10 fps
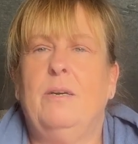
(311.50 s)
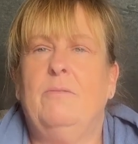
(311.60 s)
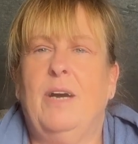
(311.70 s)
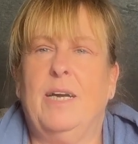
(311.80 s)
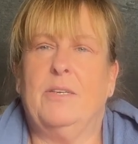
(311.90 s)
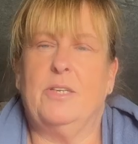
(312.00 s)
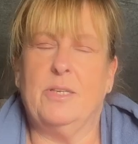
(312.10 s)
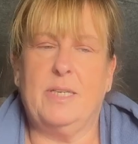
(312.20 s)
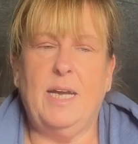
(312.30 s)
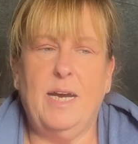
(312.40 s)
Right, so
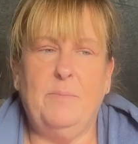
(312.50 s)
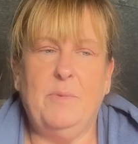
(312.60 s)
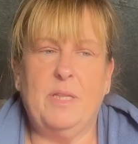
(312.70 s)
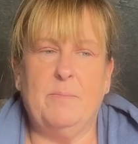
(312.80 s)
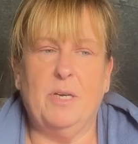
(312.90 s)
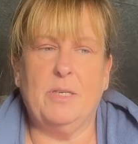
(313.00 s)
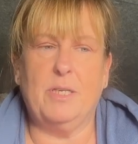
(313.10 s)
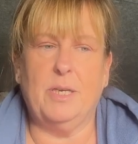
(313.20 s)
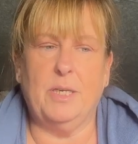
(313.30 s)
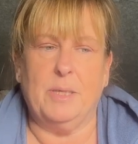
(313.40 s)
starting with the
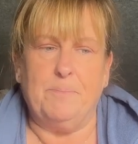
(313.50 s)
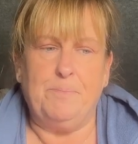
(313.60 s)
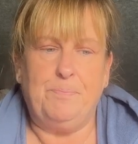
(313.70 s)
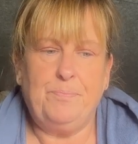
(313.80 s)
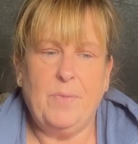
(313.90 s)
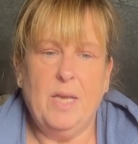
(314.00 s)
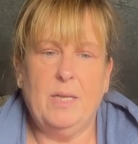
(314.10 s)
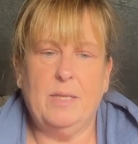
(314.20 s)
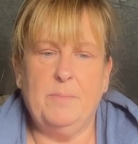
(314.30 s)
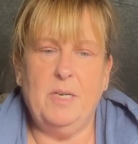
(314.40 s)
motorhome.
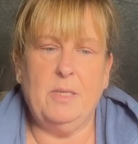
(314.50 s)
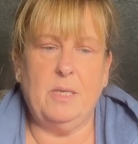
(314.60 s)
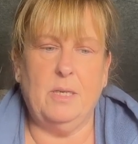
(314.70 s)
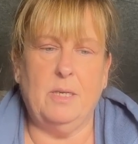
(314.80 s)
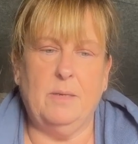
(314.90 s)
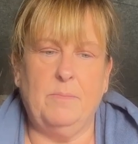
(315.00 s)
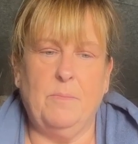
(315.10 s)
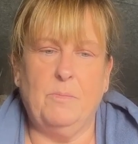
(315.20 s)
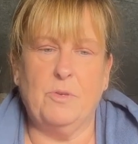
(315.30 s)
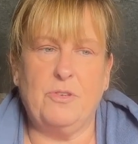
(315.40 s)
The motorhome
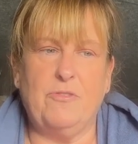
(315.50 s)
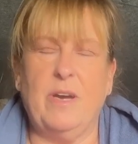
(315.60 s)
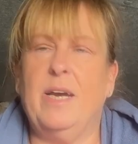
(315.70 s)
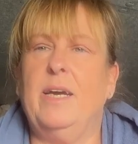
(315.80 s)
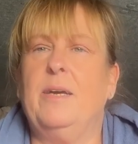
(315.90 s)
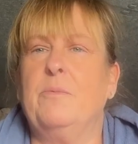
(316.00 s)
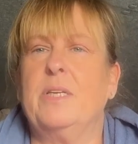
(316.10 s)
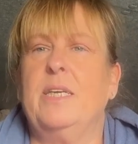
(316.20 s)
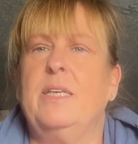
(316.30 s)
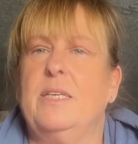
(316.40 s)
was great. It
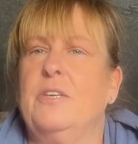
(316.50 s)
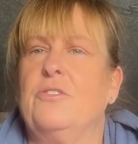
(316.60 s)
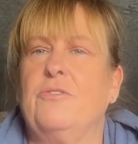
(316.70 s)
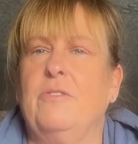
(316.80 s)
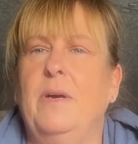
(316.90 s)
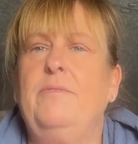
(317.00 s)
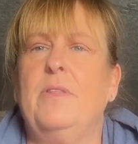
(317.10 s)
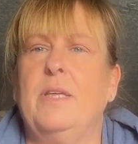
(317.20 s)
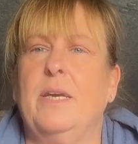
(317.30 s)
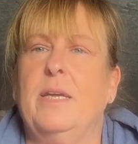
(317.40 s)
was easy, just throw
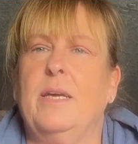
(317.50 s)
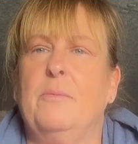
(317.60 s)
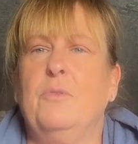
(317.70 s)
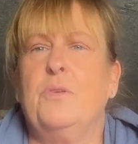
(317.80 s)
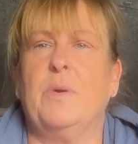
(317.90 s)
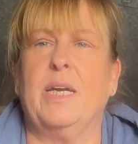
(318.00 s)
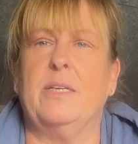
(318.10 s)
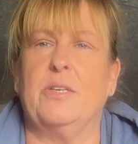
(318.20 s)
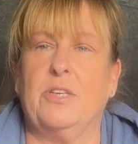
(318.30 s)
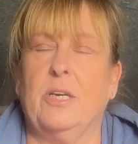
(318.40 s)
everything in it. Once we get
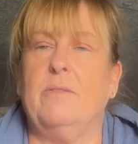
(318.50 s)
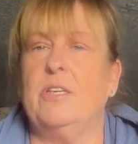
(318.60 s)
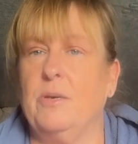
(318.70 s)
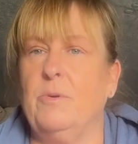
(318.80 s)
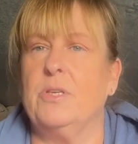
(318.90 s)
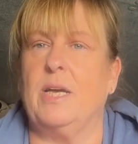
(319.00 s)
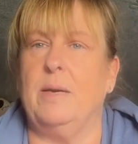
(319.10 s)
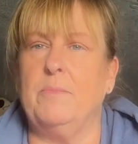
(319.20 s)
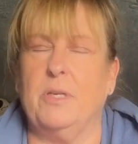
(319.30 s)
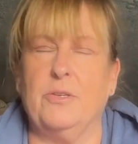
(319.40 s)
to storage, it was
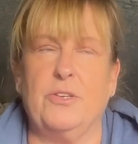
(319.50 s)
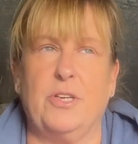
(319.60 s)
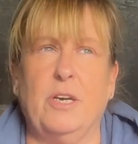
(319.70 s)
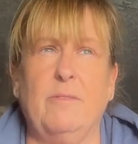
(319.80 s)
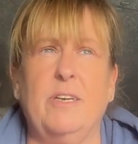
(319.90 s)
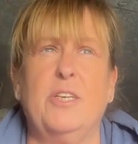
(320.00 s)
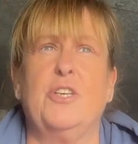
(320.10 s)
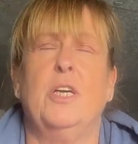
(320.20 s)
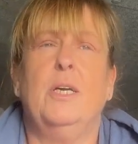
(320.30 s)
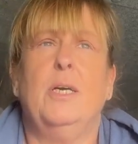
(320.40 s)
kept on
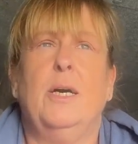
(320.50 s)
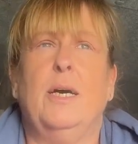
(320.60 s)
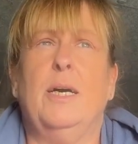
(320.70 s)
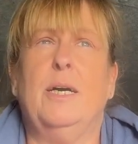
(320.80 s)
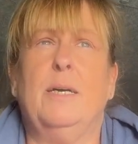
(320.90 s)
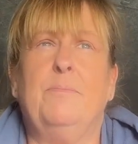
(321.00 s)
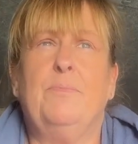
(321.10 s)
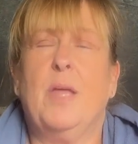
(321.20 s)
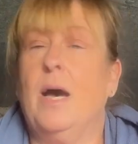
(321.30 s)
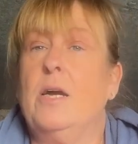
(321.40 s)
storage, and
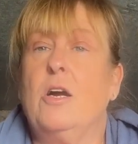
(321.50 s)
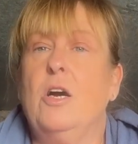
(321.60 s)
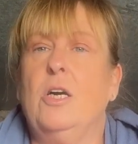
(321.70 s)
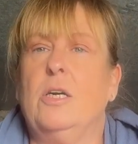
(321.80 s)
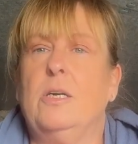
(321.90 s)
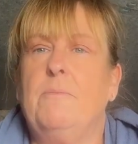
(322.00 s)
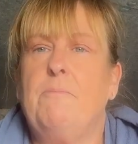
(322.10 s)
go.